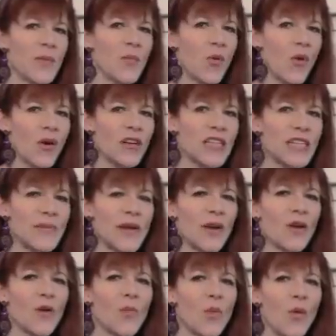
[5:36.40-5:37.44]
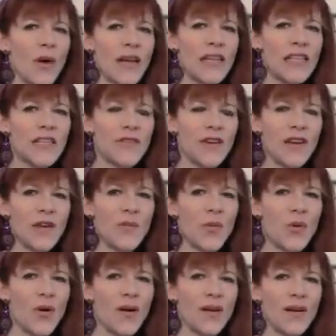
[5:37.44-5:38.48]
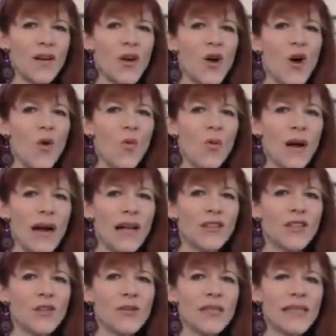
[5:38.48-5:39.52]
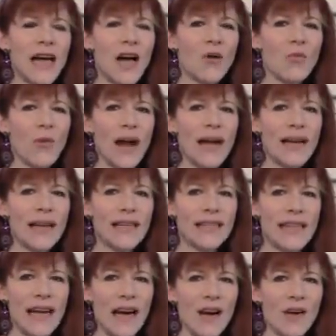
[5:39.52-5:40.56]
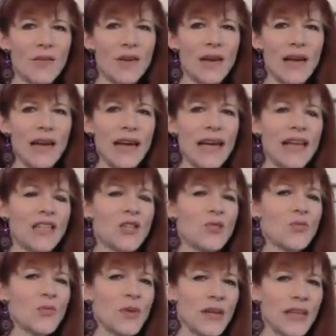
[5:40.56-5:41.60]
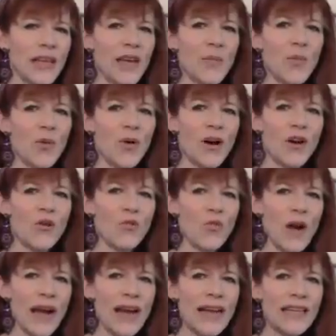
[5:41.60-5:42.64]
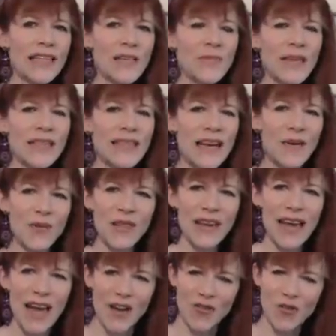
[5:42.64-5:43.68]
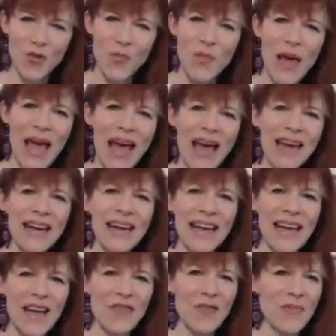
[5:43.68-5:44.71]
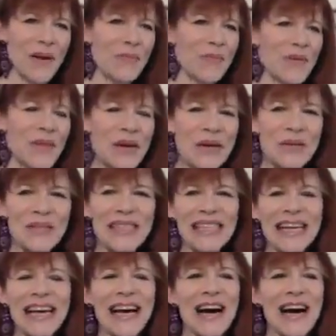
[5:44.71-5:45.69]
important to me or a point is very important, what I'll do is I'll write it down. It's really important, writing something down with an actual pen and ink, remember those?